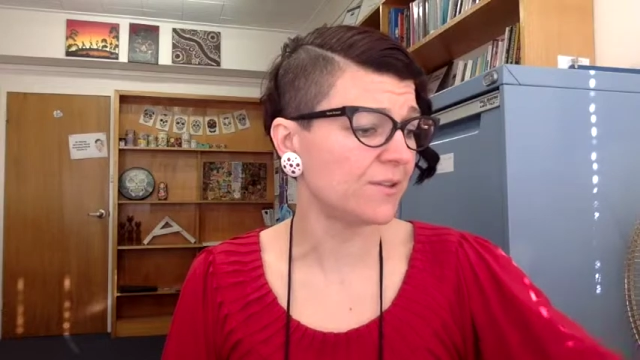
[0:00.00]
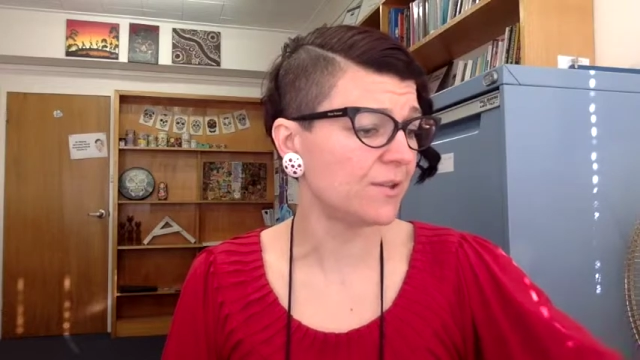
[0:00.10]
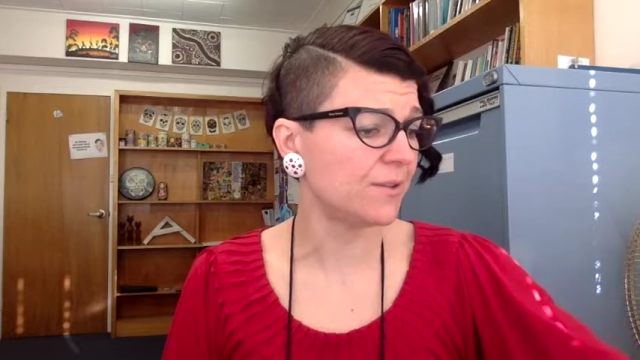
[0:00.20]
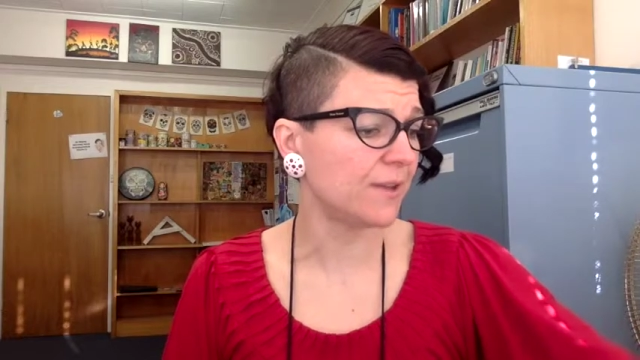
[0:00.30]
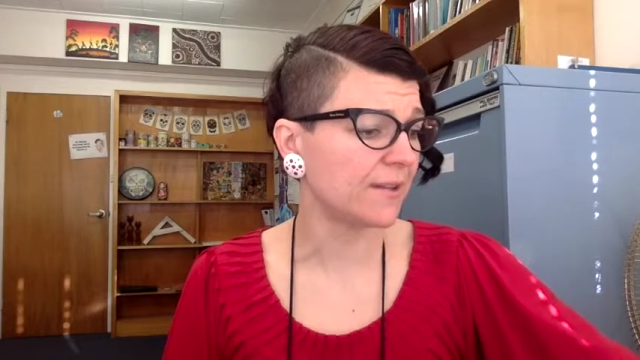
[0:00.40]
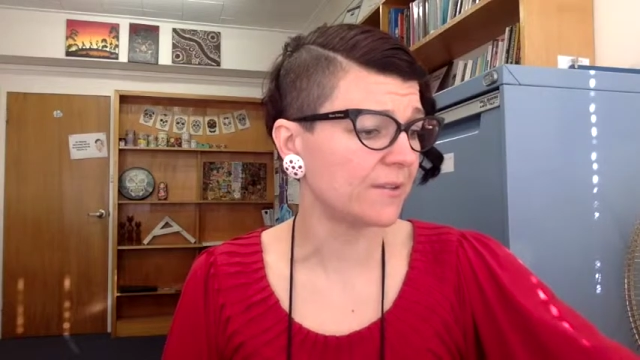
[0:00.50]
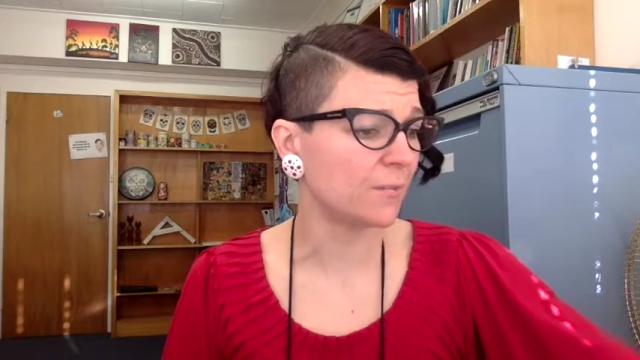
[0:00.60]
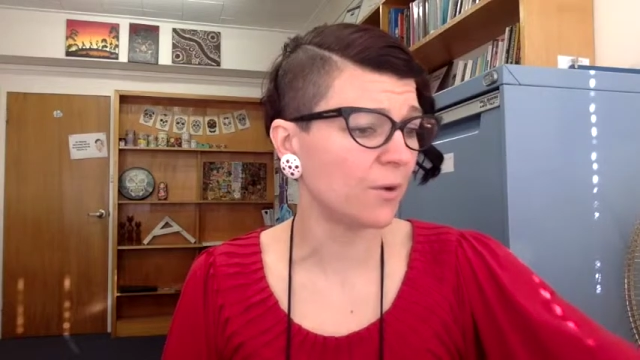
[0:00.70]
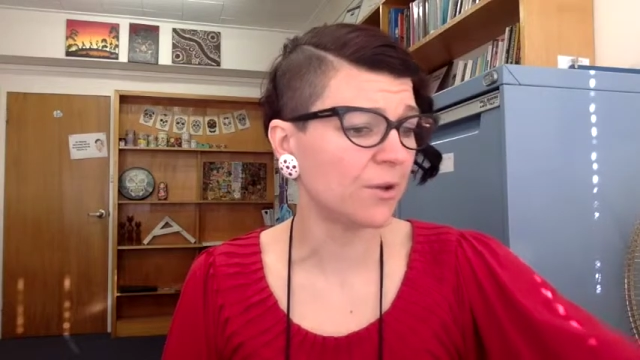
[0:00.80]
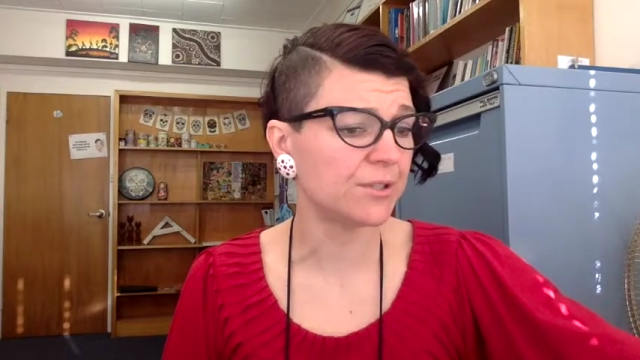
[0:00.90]

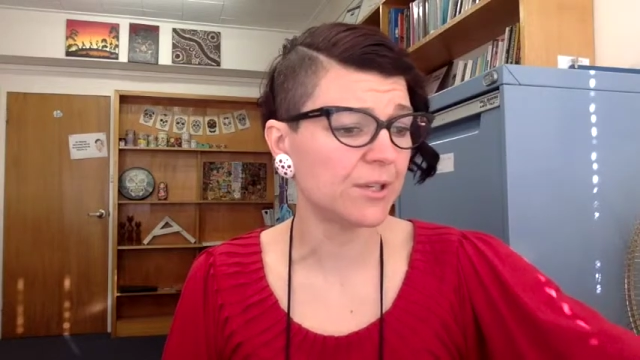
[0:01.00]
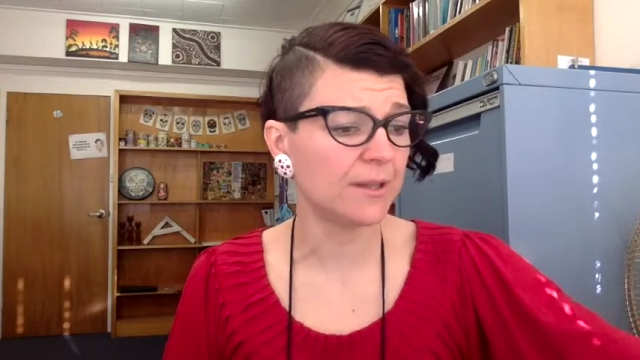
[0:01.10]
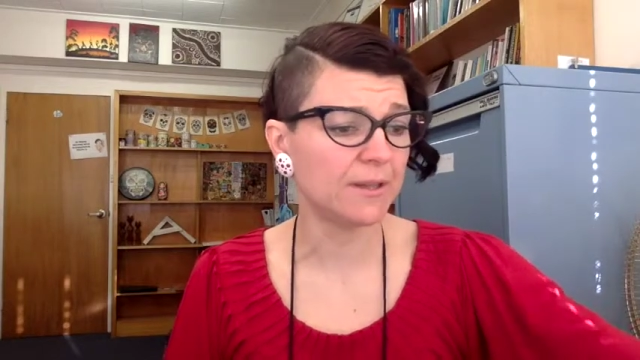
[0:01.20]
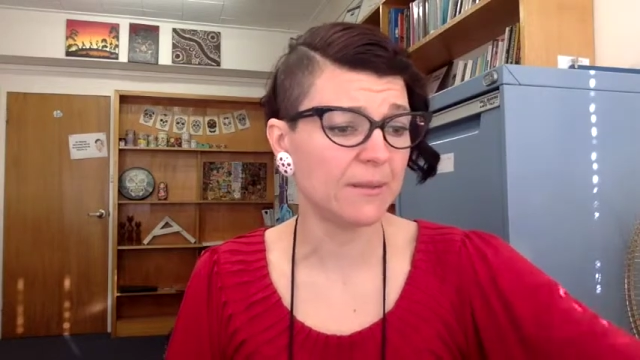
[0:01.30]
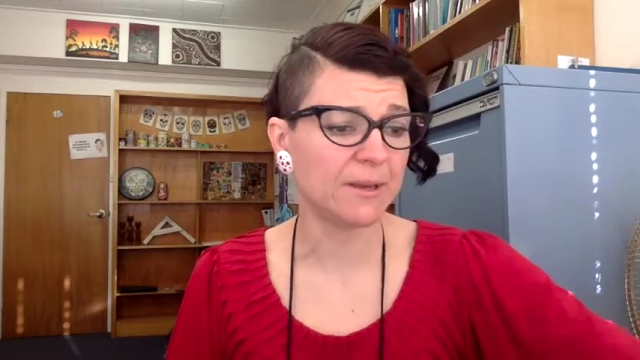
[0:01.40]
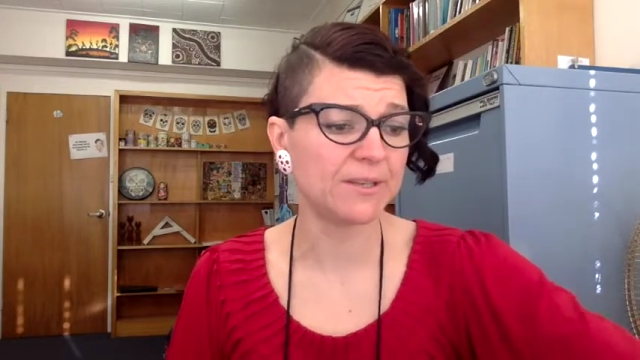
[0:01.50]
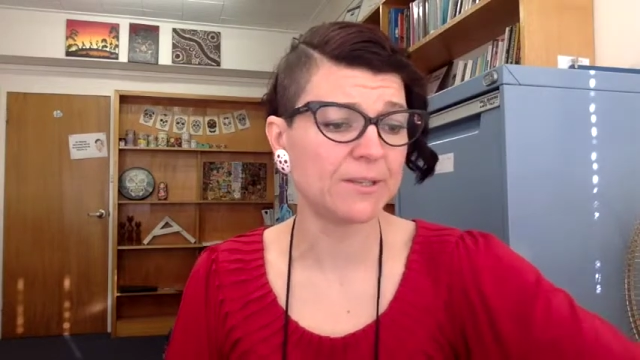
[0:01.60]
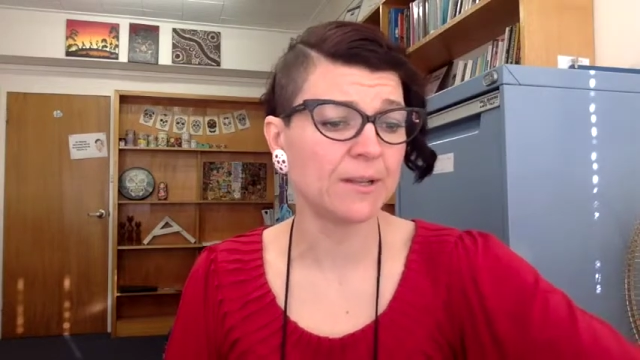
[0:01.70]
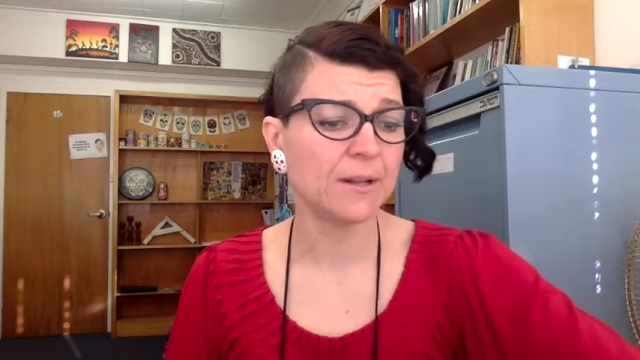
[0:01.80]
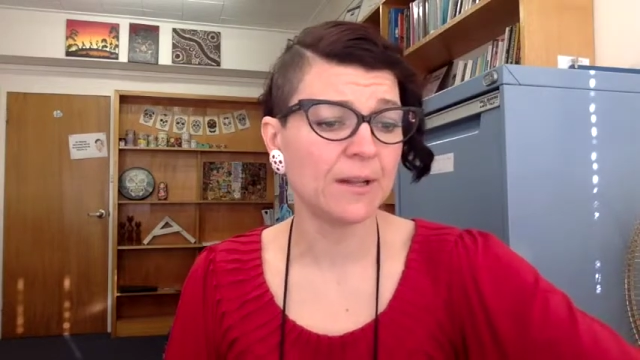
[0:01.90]
2,000 word limit